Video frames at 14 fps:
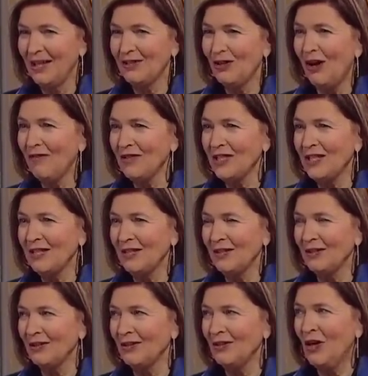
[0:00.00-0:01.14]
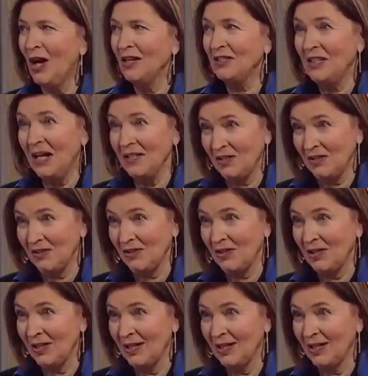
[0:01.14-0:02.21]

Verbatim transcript: That's obviously uh, not Gus's.